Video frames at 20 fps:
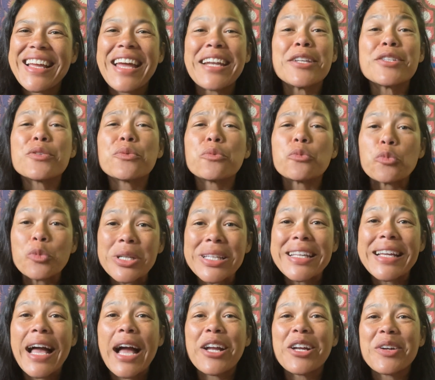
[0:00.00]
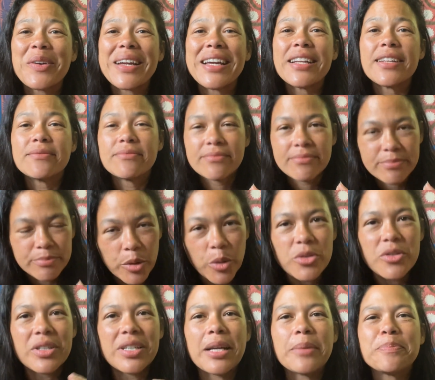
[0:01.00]
and it's really accurate
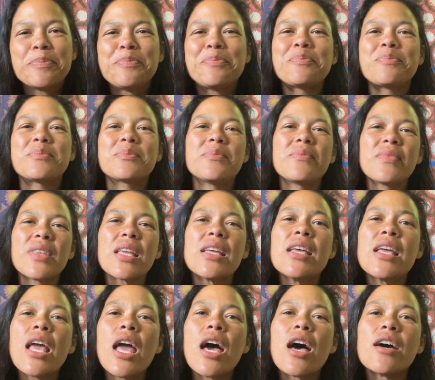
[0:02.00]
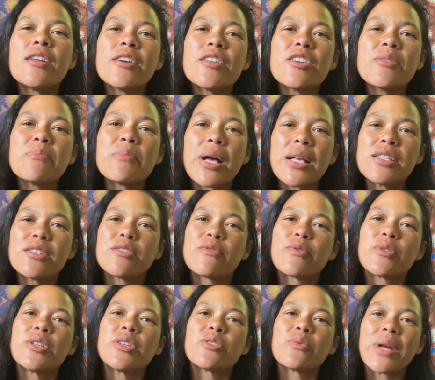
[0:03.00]
most of the time. Another must
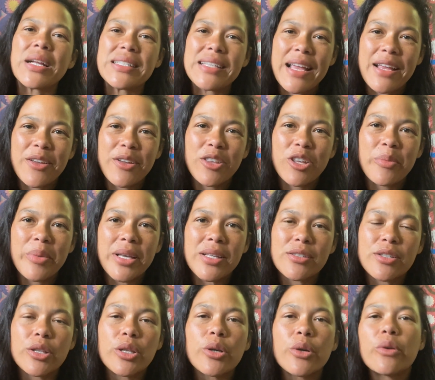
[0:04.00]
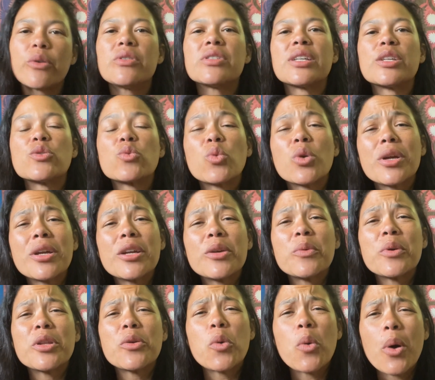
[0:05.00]
for these rectangular-based clothes is working
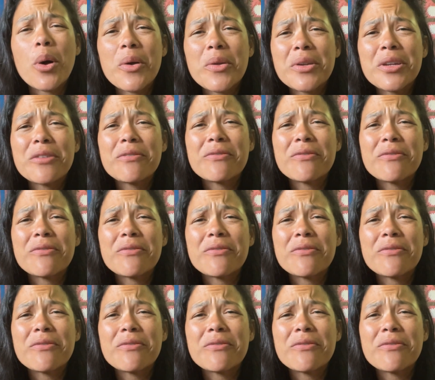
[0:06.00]
with quality